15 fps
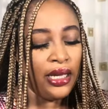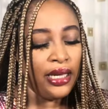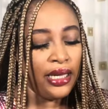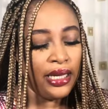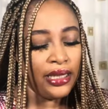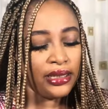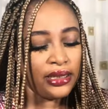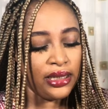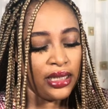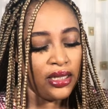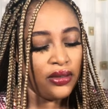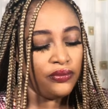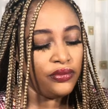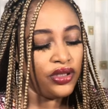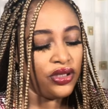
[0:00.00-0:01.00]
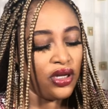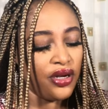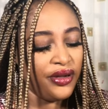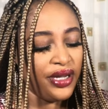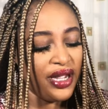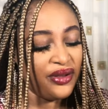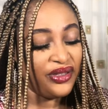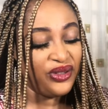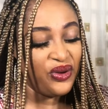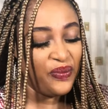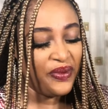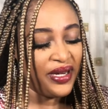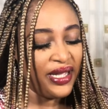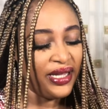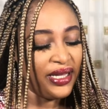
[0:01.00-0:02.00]
is um sorry I was
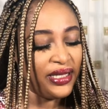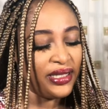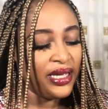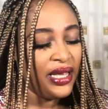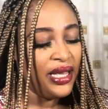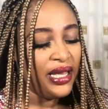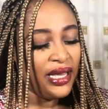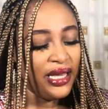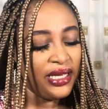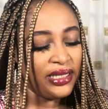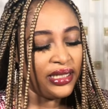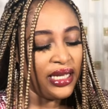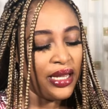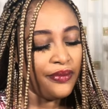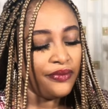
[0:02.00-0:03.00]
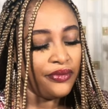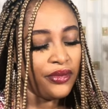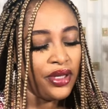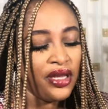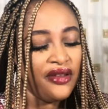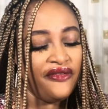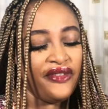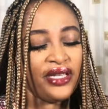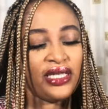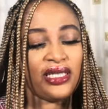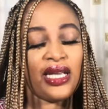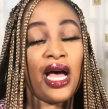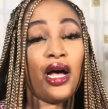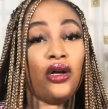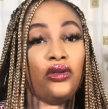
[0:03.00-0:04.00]
opening it it's um
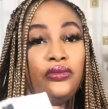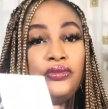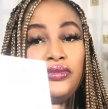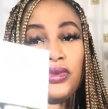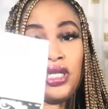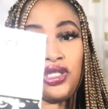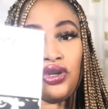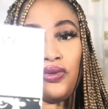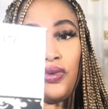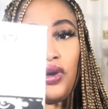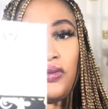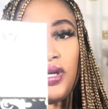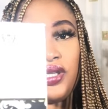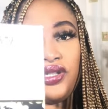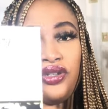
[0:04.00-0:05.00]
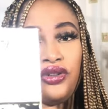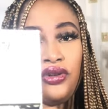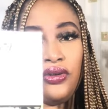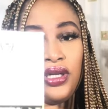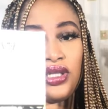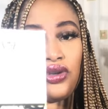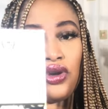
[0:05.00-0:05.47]
Vestal. It's Aurora too. It's